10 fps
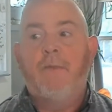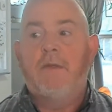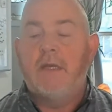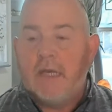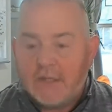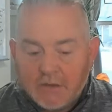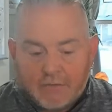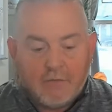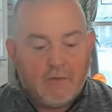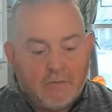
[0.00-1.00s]
to get to
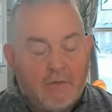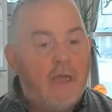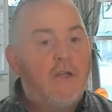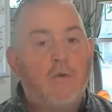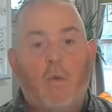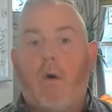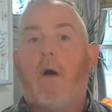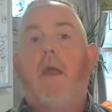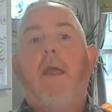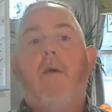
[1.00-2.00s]
full-fledged
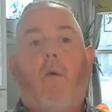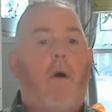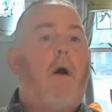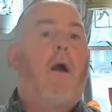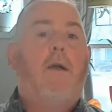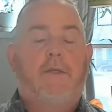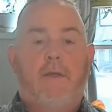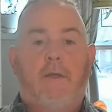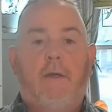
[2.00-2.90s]
walking walks,